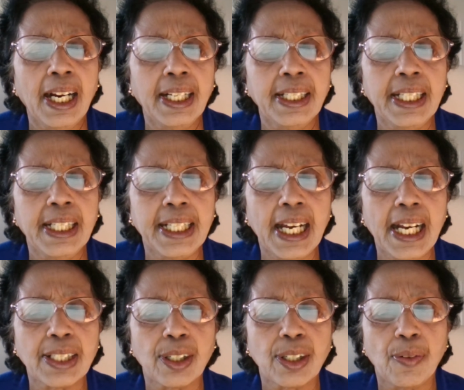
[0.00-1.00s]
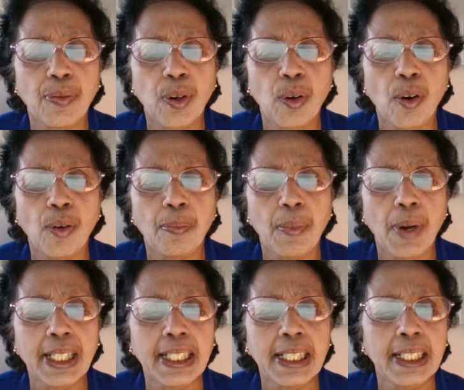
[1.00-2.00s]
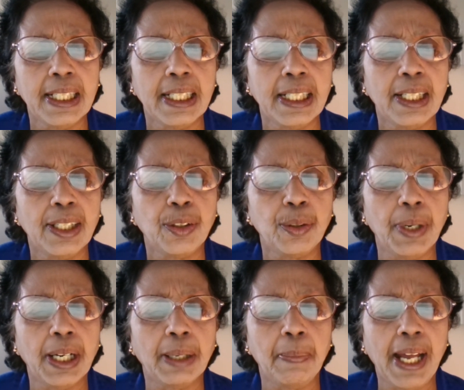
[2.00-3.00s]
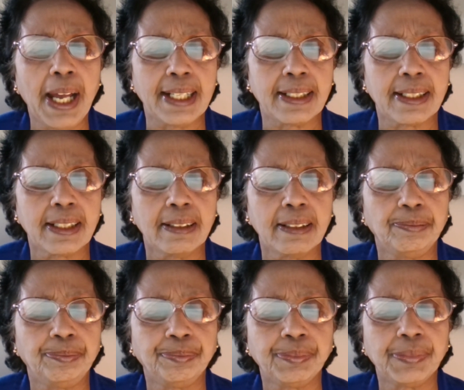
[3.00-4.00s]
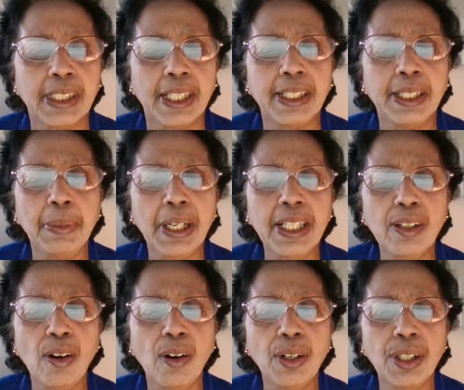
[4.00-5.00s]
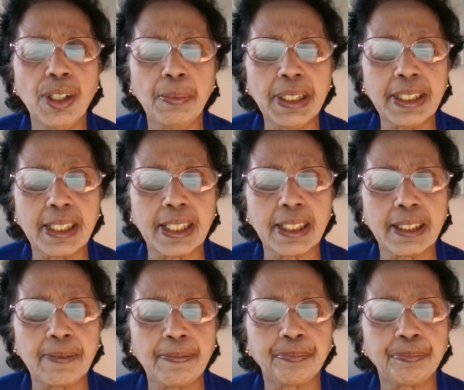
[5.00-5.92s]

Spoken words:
details of the flow of money to make plans. And depending on your business,